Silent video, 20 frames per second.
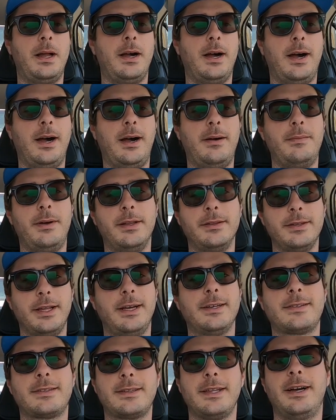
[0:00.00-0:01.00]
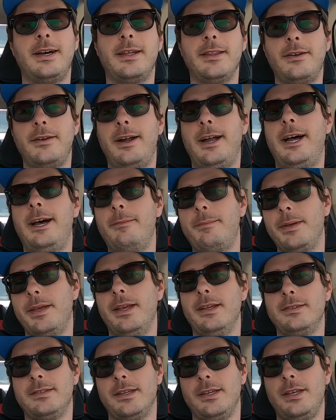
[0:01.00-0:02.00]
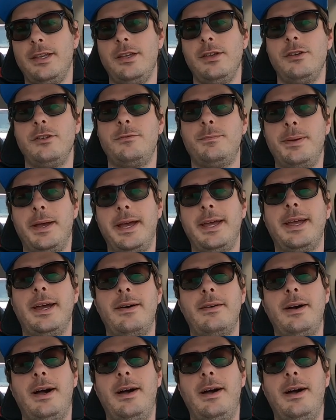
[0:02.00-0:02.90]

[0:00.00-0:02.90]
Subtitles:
unless the other app is a huge payout,